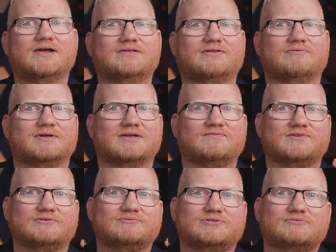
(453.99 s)
So if
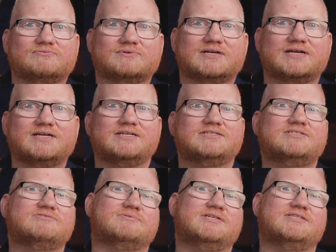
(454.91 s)
you do any
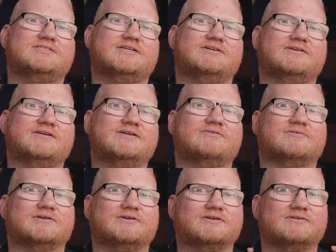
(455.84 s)
screen sharing
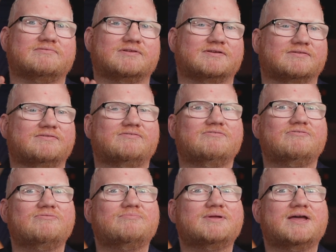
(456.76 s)
or you're using
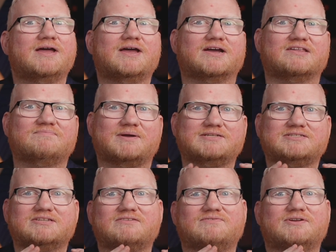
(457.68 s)
Zoom,
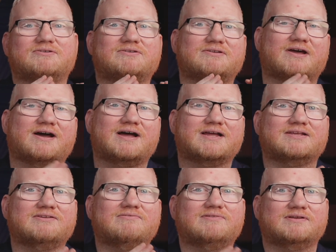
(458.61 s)
especially if you're not
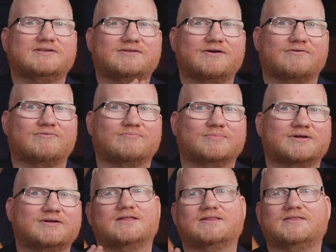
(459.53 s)
using GNOME,
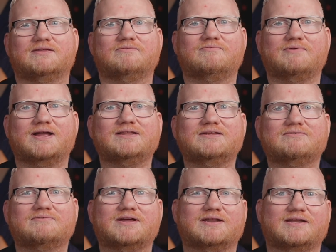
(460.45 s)
then Wayland
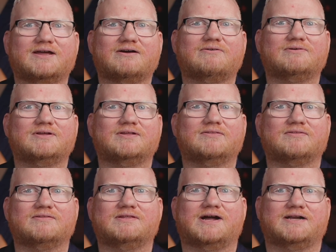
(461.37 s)
right now is
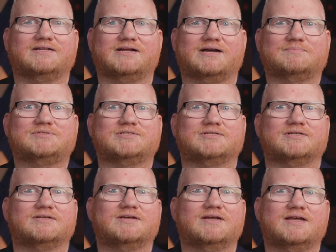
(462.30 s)
not an
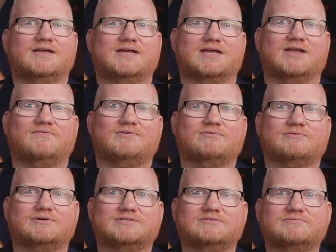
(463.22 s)
option. If
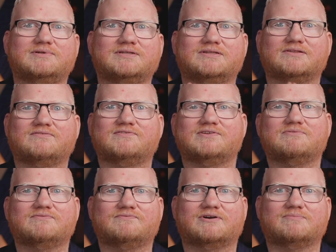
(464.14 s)
you're doing this few
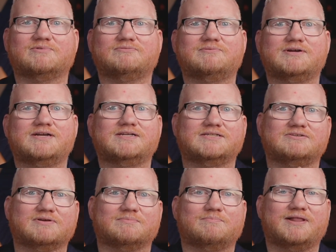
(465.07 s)
and far between and
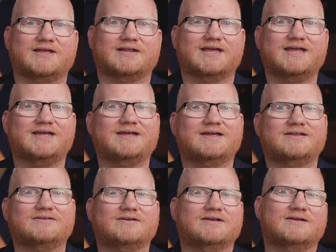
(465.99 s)
you can plan
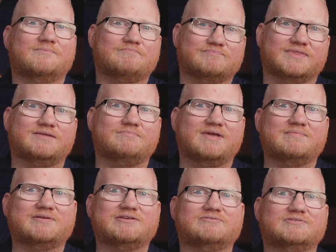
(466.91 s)
ahead, then
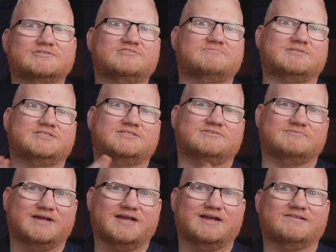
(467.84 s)
maybe you just switch
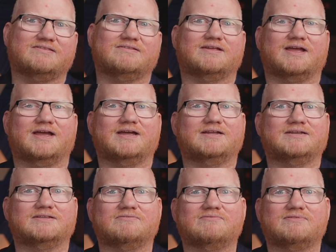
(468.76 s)
to X and
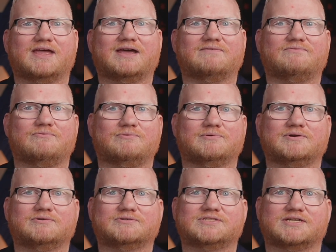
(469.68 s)
use that for
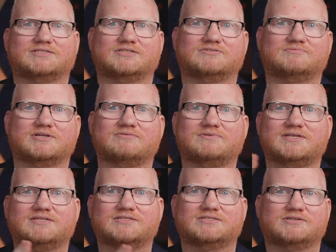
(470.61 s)
your sessions where you
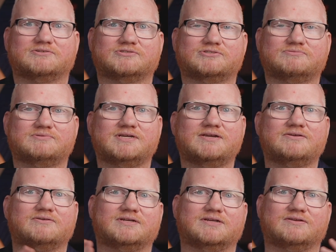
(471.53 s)
need to share your screen
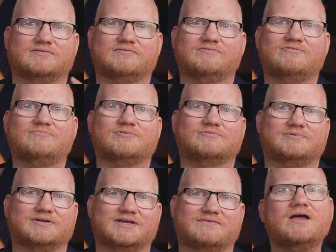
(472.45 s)
or need to Zoom or
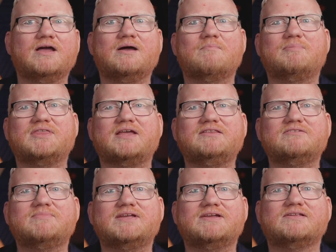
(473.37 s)
whatever. But that to
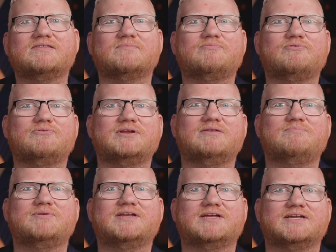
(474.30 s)
me is a pretty
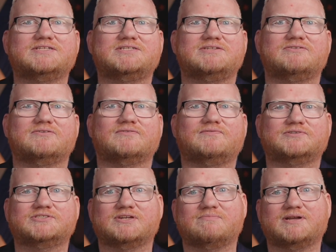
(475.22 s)
big issue for
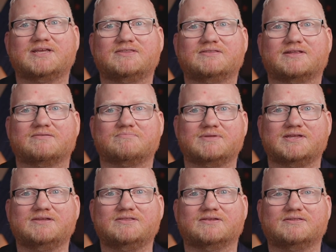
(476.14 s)
somebody like
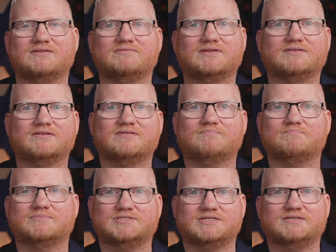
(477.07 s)
me that's using this
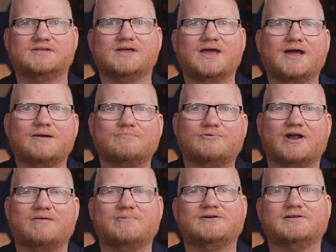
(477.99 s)
machine
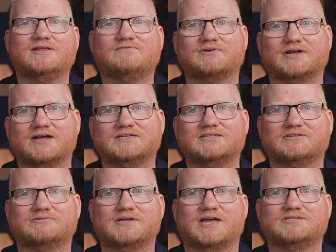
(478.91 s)
primarily for content
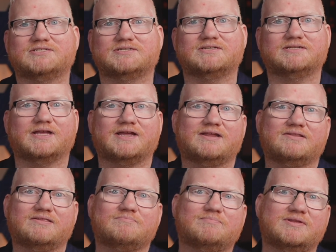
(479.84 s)
creation
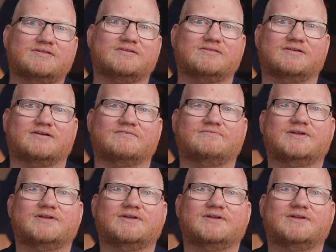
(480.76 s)
and some business stuff.